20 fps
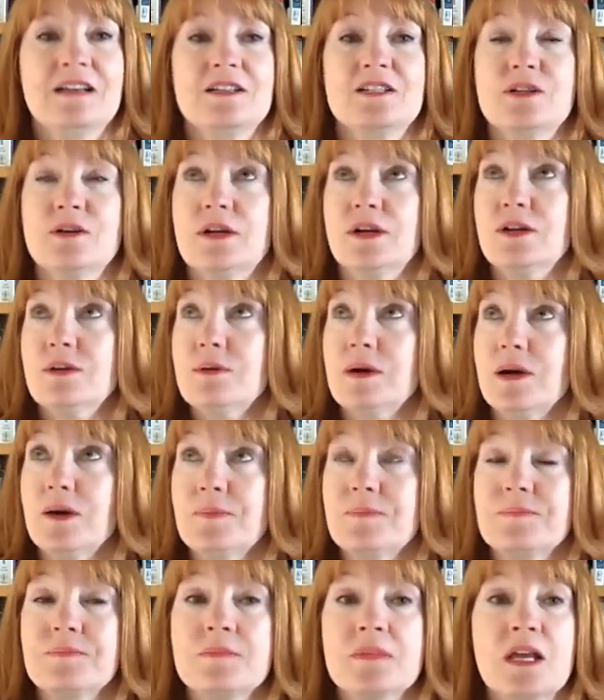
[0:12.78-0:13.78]
So here you
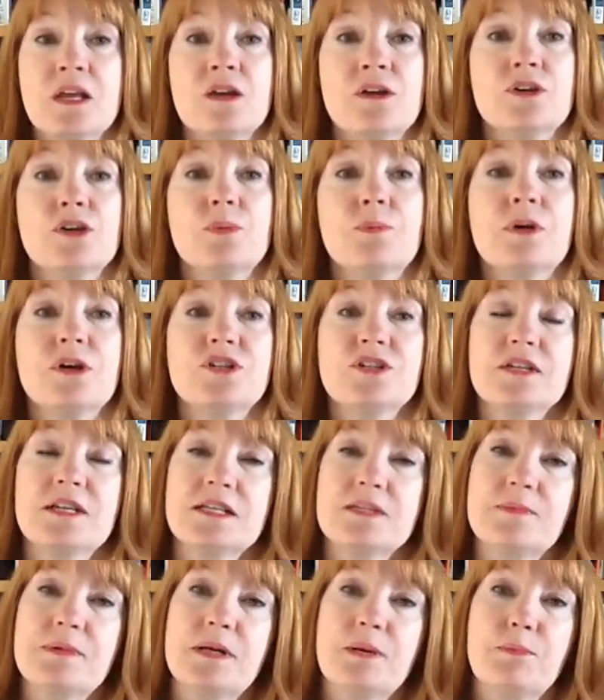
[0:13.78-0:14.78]
are. Your project
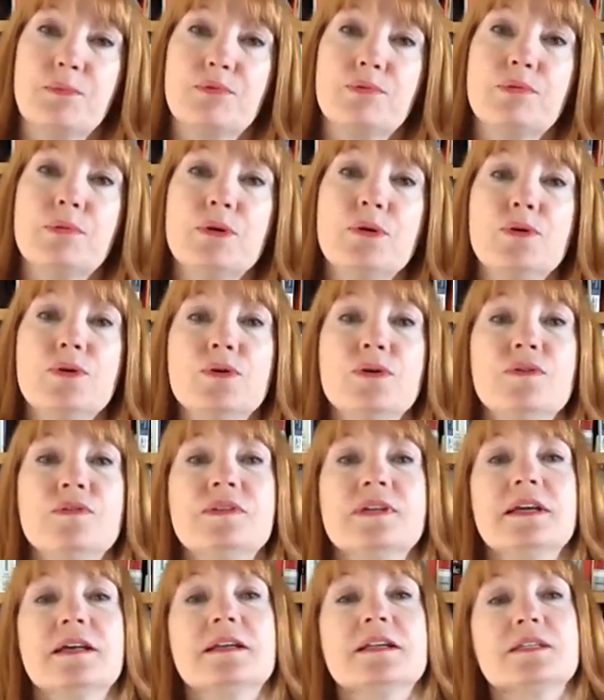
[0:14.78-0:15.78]
has been
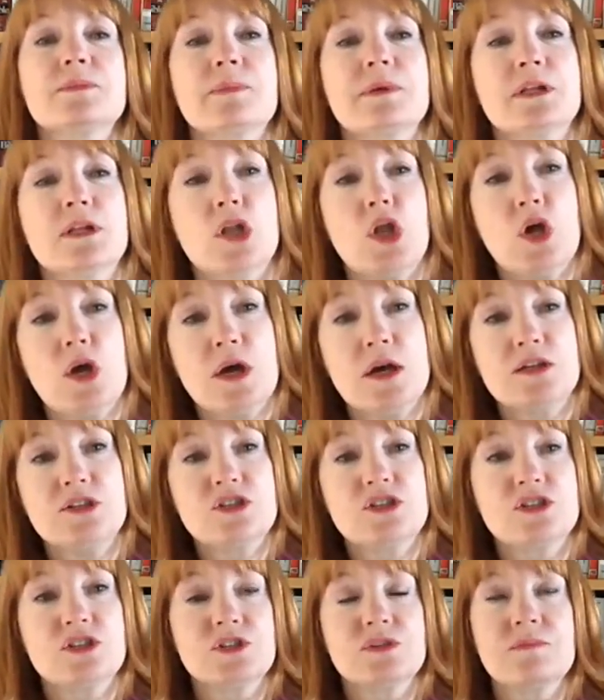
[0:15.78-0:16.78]
approved and it's been
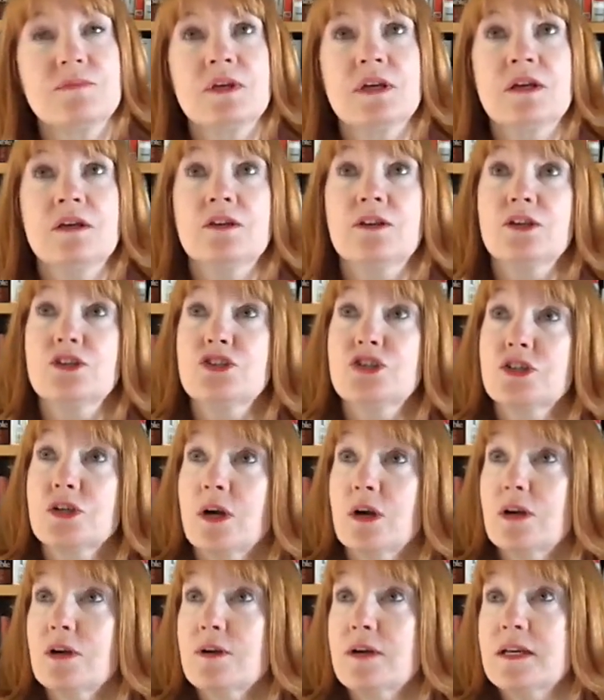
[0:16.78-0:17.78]
launched. The
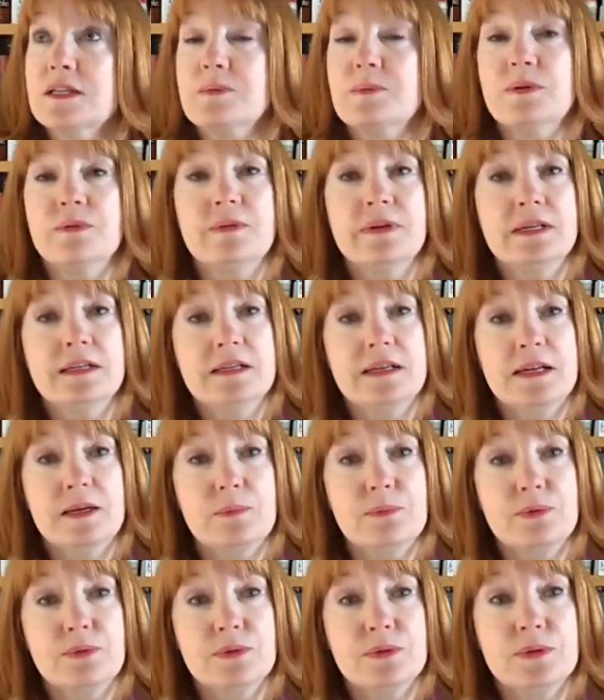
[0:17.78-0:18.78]
charter has been written and
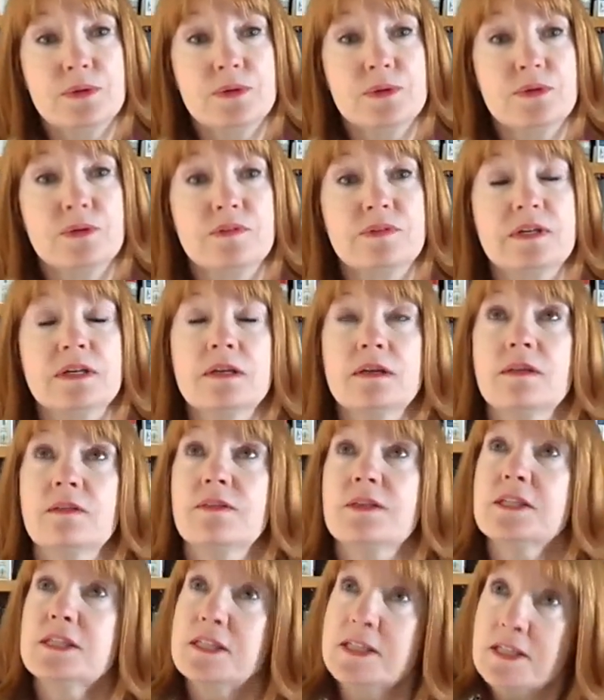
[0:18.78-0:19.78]
approved.
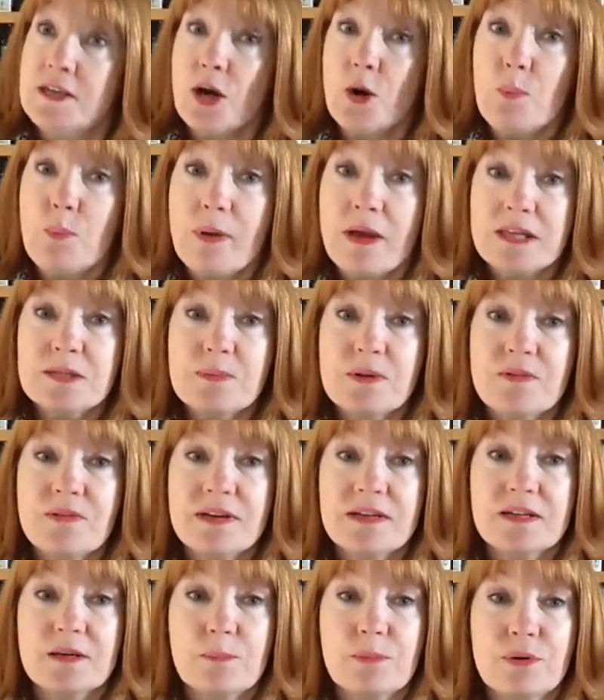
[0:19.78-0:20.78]
The scope has been
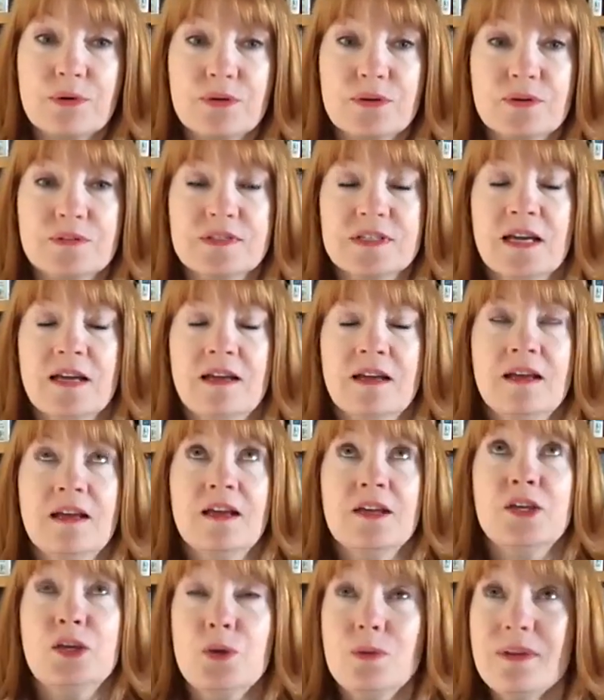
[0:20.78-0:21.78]
written and approved.
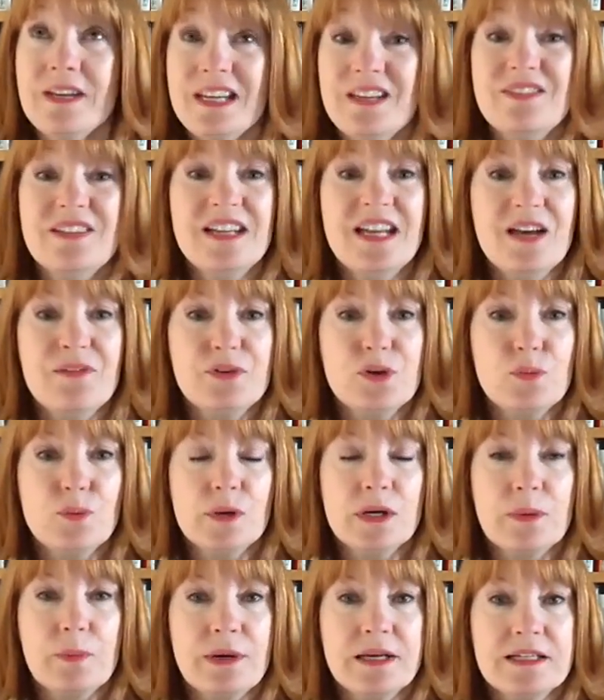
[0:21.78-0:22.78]
You even have your
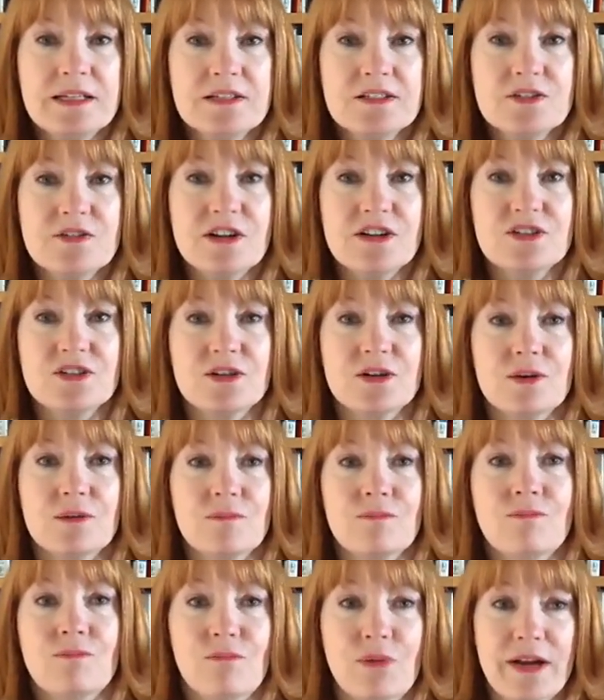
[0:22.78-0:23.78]
work breakdown structure.
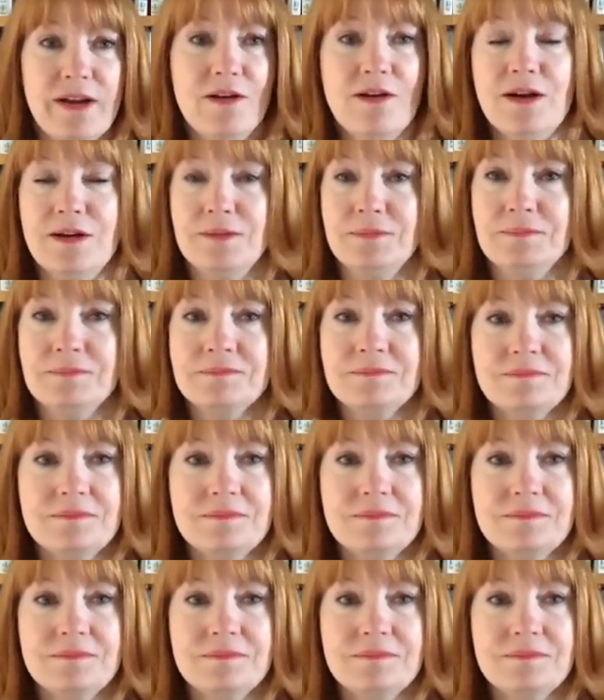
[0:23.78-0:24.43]
Right on.